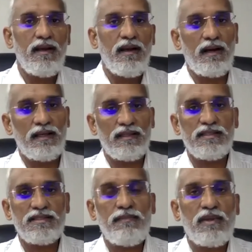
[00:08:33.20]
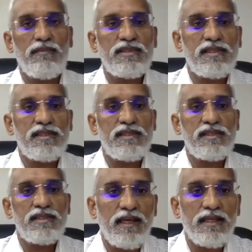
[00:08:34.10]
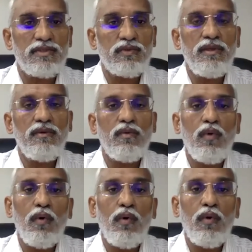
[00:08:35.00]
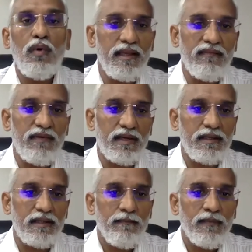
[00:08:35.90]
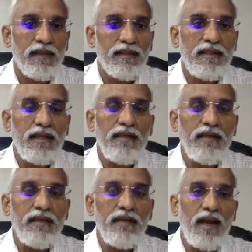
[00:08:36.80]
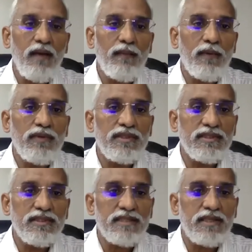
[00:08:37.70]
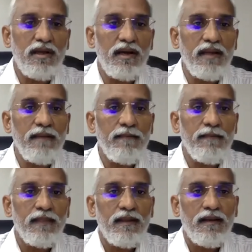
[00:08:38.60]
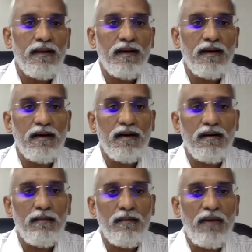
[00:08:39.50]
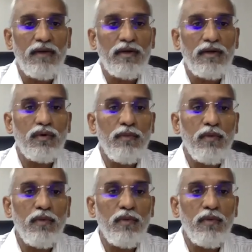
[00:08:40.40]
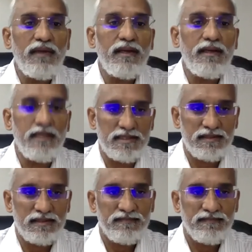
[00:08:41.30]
under the chapter miscellaneous as to the overriding effect. Then you will have provisions as regarding power to remove difficulties,